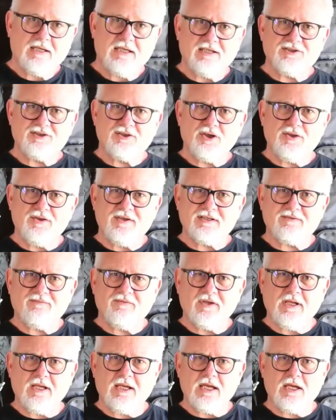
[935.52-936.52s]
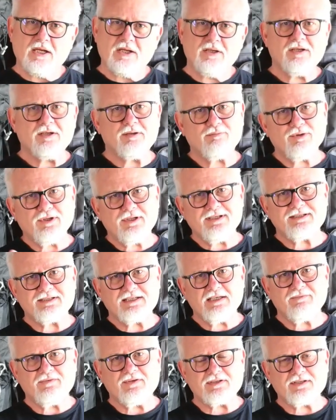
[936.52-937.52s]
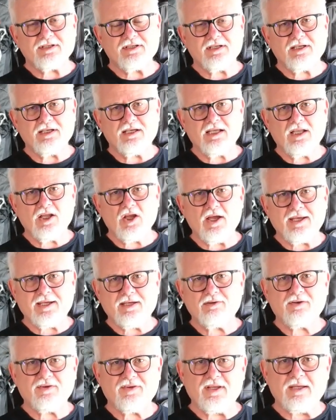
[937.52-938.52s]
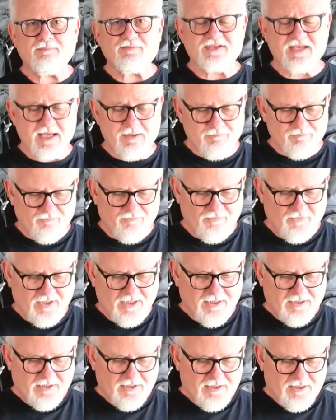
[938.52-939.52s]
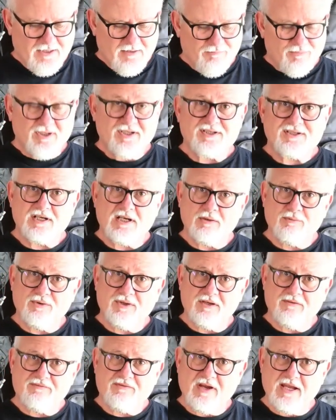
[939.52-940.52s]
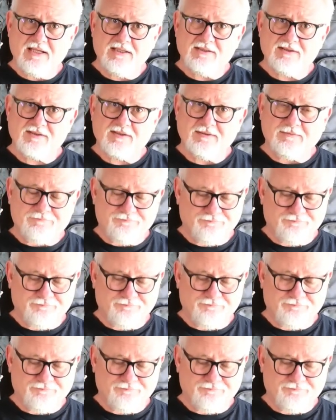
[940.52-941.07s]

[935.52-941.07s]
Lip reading: enjoyed this video, please give us a like or a thumbs up. Please share it with your friends.